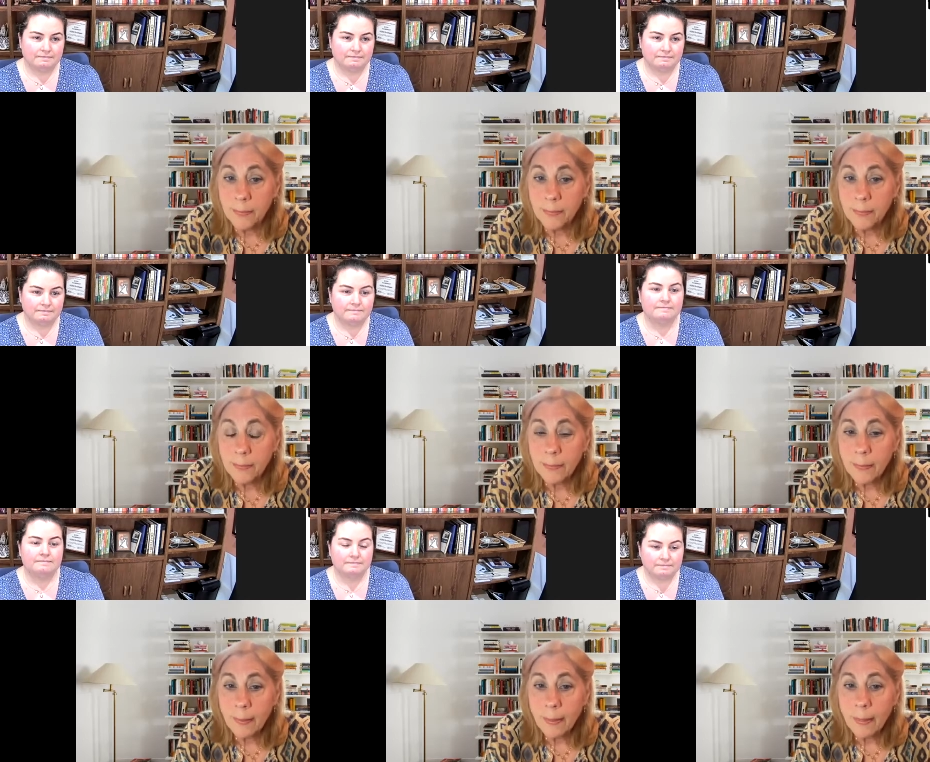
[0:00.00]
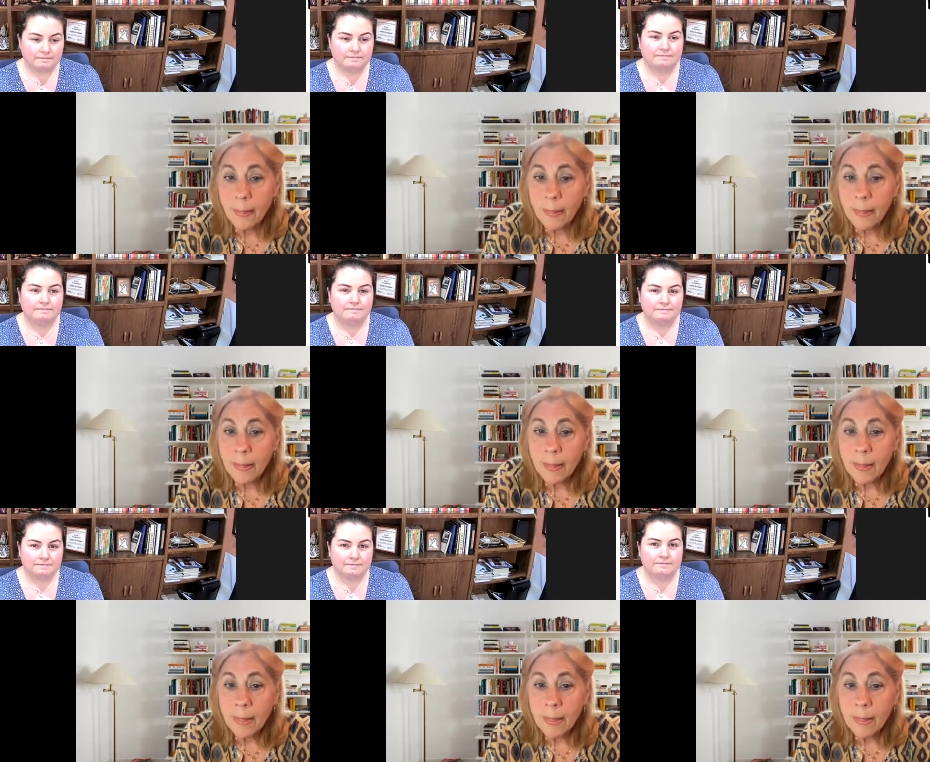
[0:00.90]

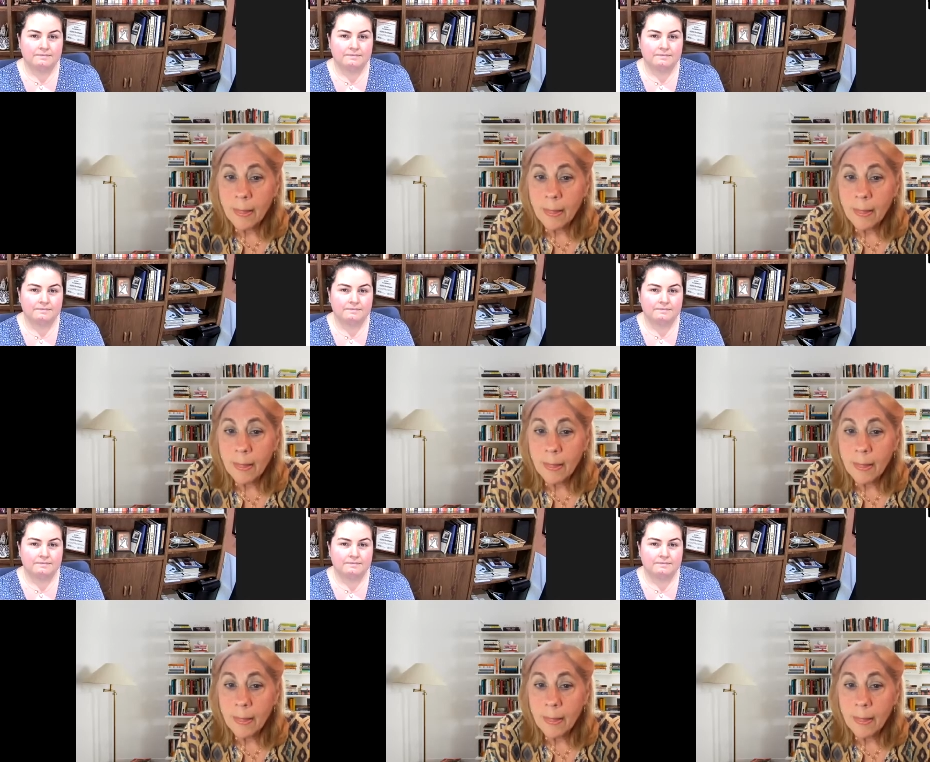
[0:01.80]
Nothing is said.